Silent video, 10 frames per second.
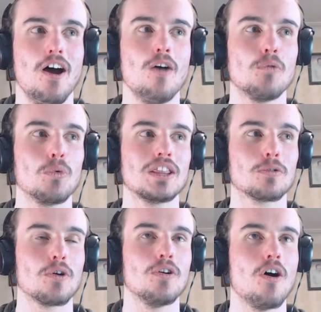of
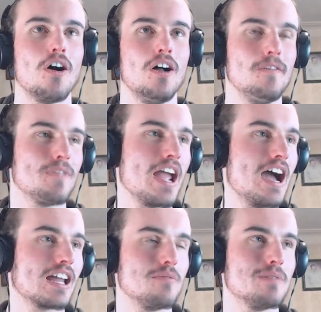whether or not they
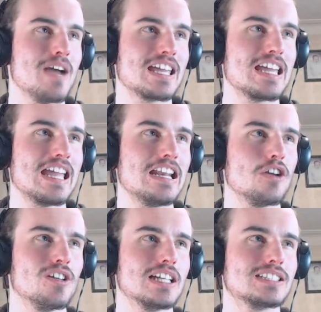are going to be making
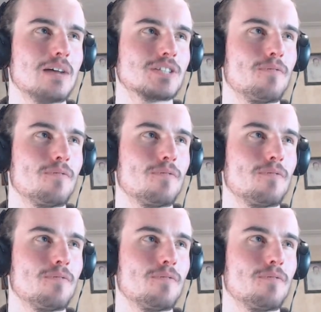any early subs.